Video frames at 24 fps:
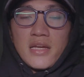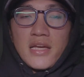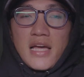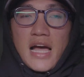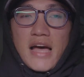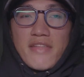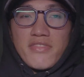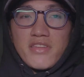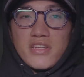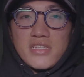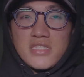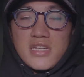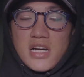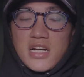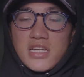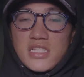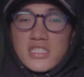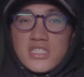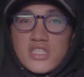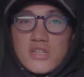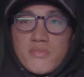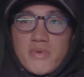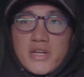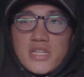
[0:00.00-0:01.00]
after talking
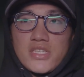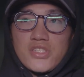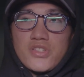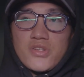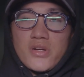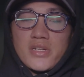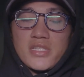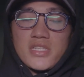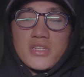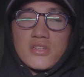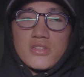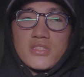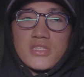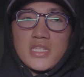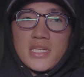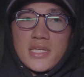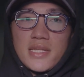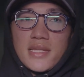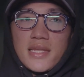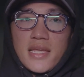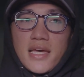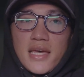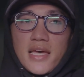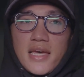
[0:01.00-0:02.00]
to my instructor
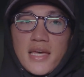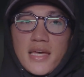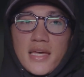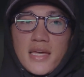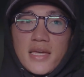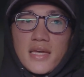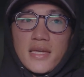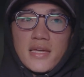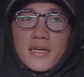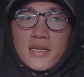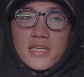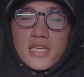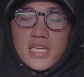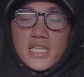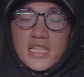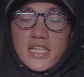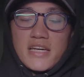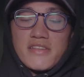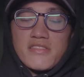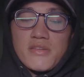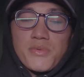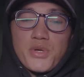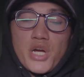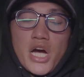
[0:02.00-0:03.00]
today, he
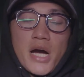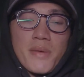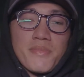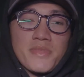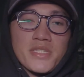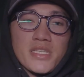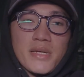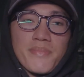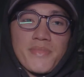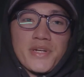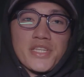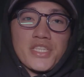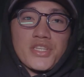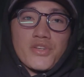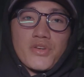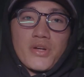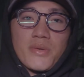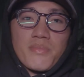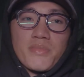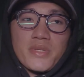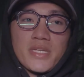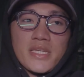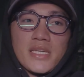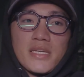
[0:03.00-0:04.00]
left some comments on my
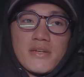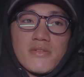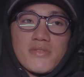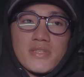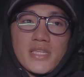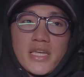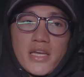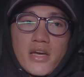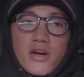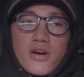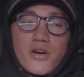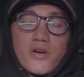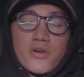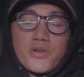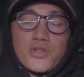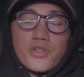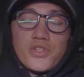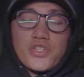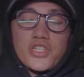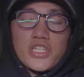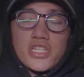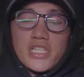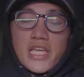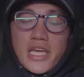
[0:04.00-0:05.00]
script. He was like, oh, you
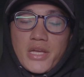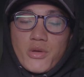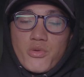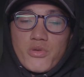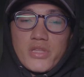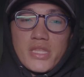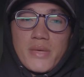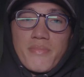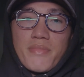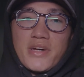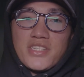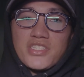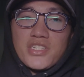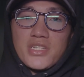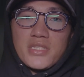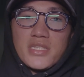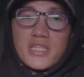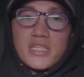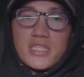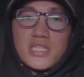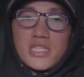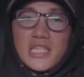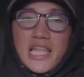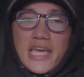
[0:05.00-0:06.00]
should like really mention
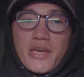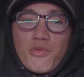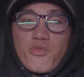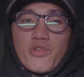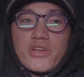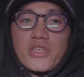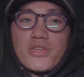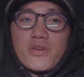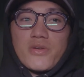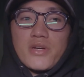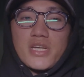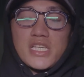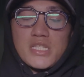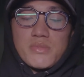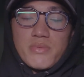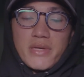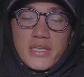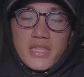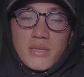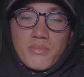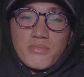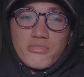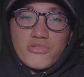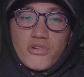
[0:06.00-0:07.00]
this like when you explain
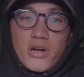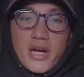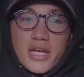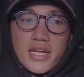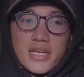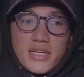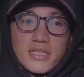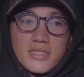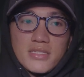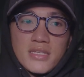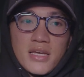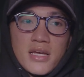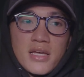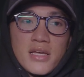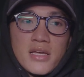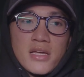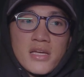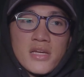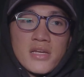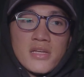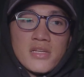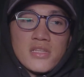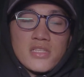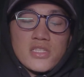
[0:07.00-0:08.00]
the product.
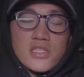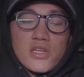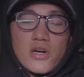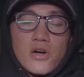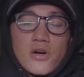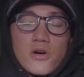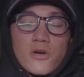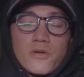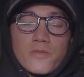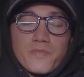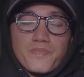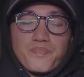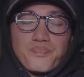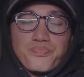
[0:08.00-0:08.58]
So